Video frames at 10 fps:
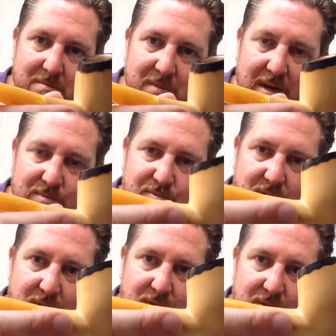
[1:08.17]
That's
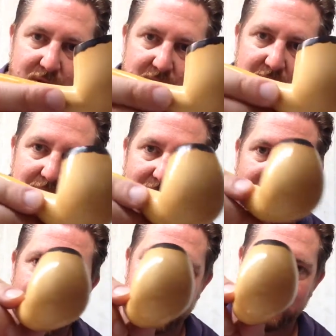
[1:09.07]
pretty good, isn't it?
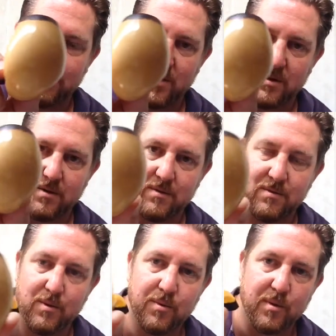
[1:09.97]
That's pretty good.
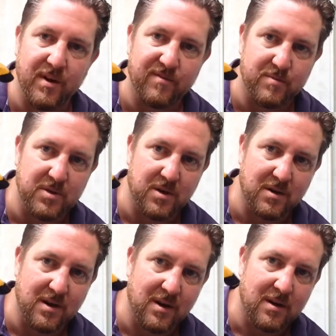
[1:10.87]
All the way from
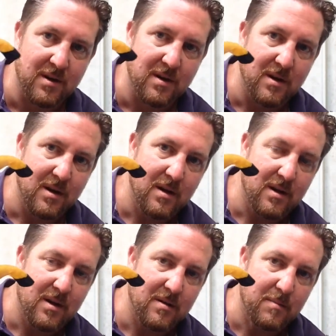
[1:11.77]
Turkey.
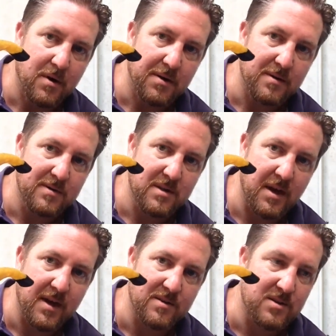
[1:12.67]
By
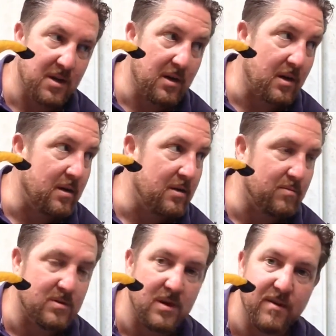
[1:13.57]
TNT. It
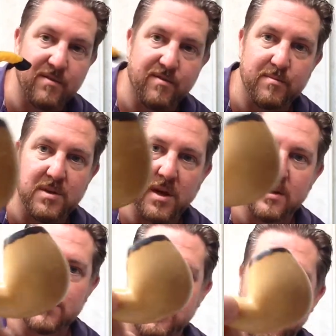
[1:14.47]
was delivered from
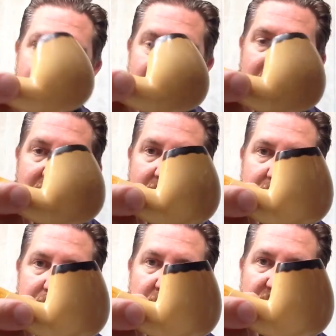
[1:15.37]
TNT.
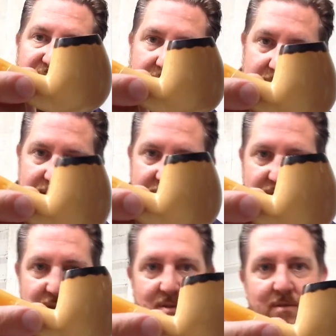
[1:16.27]
Perfect
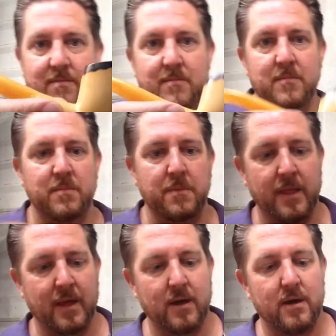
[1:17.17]
condition.
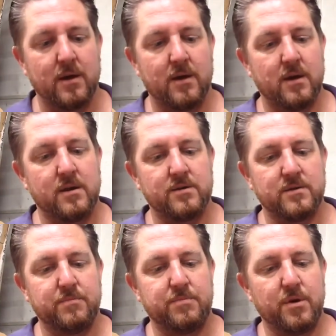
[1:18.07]
And
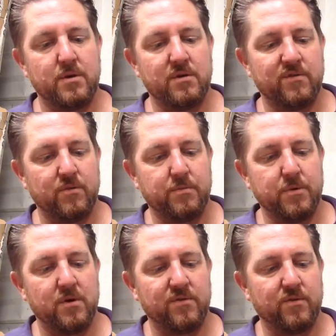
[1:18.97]
it's a beautiful,
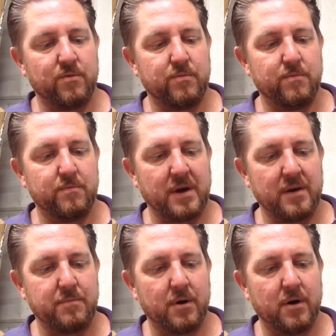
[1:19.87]
beautiful
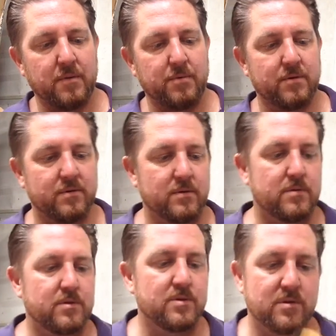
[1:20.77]
made pipe.
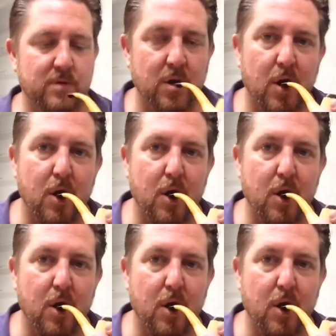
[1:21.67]
Just...